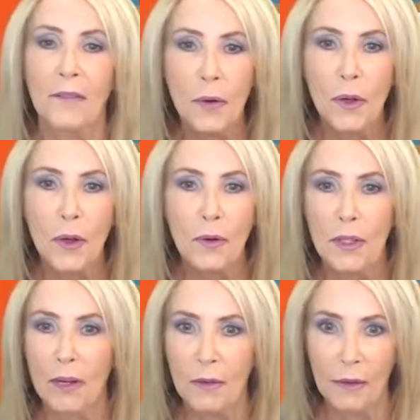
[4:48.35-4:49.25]
Go-Go
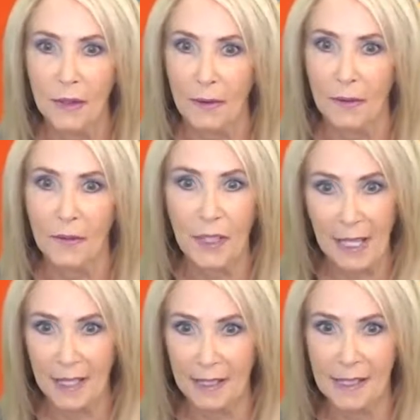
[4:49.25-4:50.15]
Yoga for
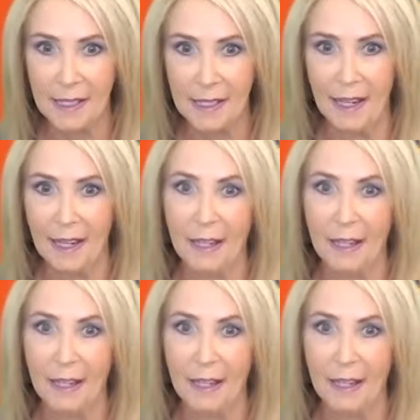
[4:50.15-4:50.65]
Kids,